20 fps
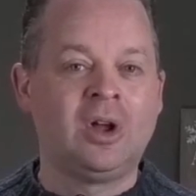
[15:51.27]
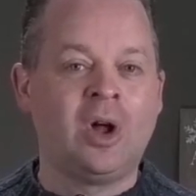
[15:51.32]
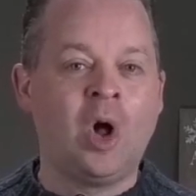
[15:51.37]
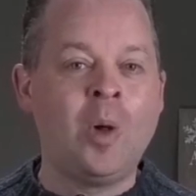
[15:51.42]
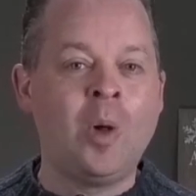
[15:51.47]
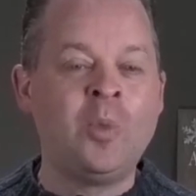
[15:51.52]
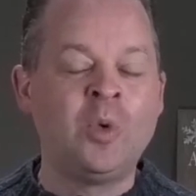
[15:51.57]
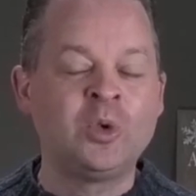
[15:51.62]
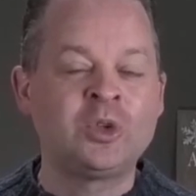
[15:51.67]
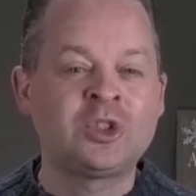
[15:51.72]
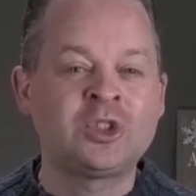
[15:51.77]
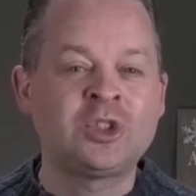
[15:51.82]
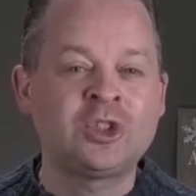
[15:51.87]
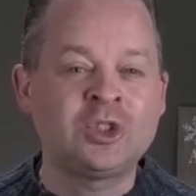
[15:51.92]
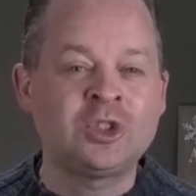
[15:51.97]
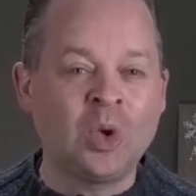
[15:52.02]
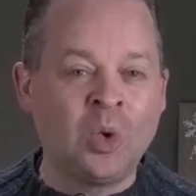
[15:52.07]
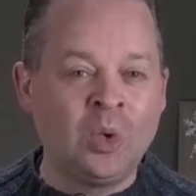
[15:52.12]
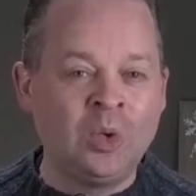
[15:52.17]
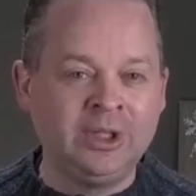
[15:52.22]

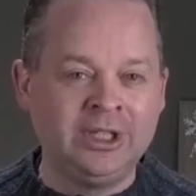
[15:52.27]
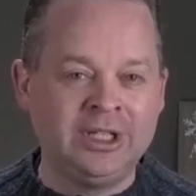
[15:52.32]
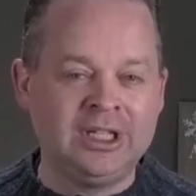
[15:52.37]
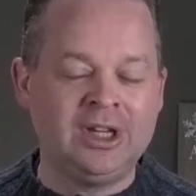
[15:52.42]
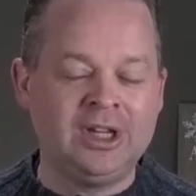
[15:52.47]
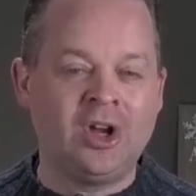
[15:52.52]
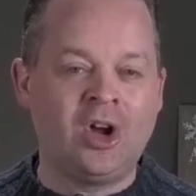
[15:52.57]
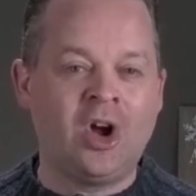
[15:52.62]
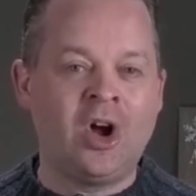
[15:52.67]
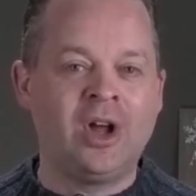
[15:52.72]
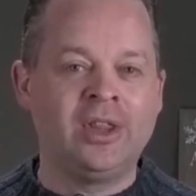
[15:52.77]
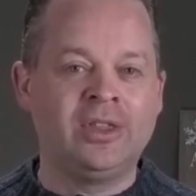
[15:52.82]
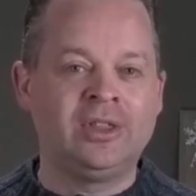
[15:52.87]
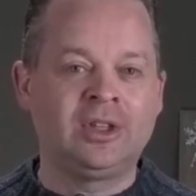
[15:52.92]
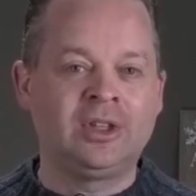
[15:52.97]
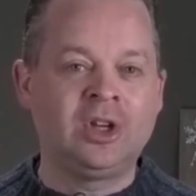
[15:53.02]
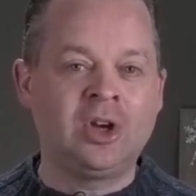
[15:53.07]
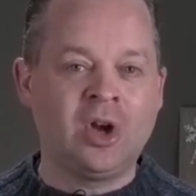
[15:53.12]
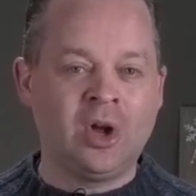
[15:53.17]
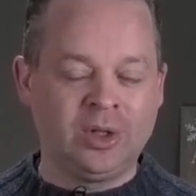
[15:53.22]
almost solely on
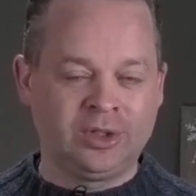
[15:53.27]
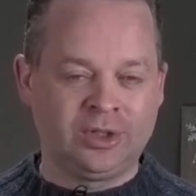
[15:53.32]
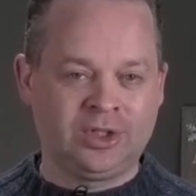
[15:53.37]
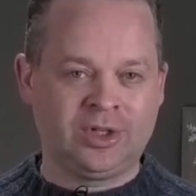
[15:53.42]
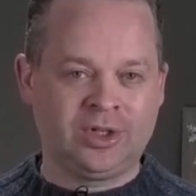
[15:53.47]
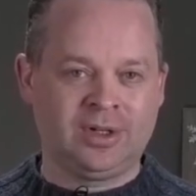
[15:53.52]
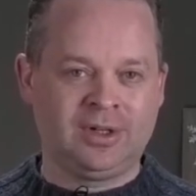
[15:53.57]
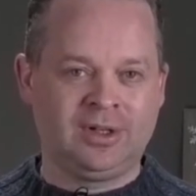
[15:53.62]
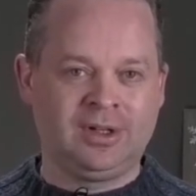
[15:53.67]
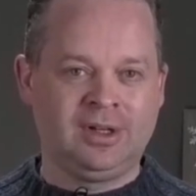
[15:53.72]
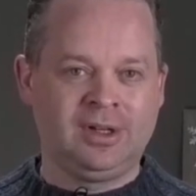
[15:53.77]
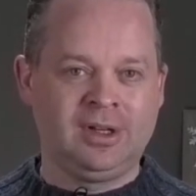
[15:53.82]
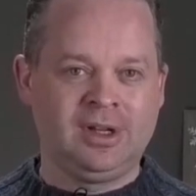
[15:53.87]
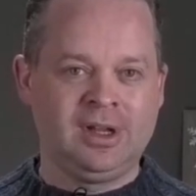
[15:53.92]
culture